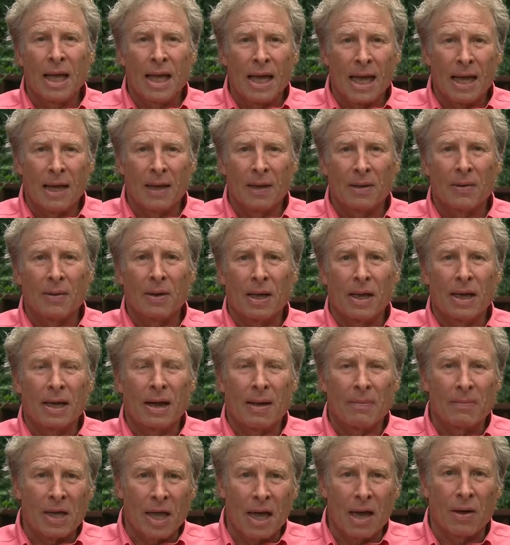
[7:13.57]
and
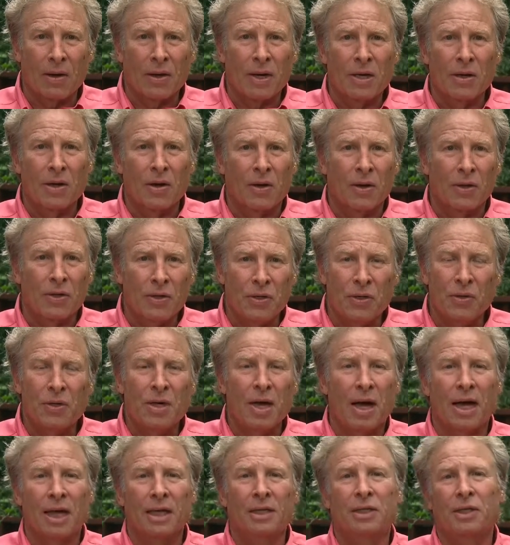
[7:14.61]
I'm counting on you
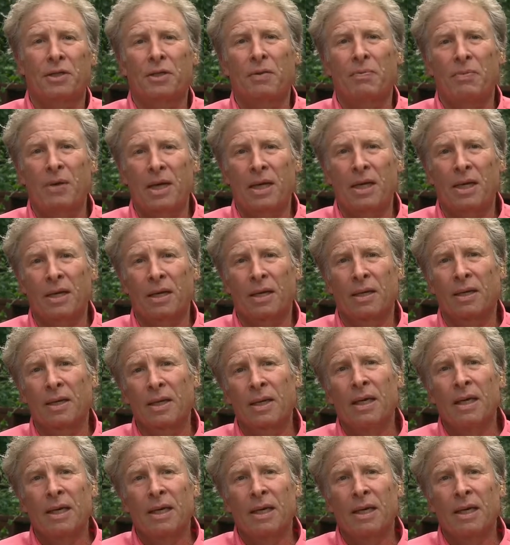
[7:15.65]
guys in the media